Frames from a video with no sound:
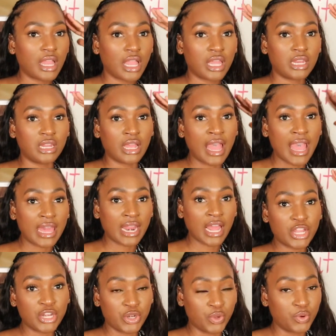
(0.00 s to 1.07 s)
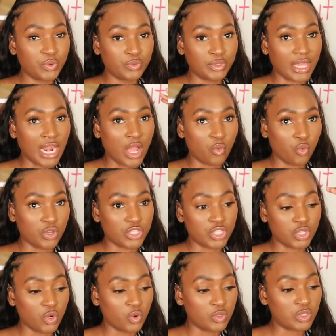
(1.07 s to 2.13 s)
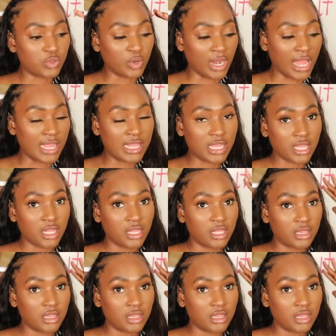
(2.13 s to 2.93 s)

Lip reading: and had known that I wasn't going to like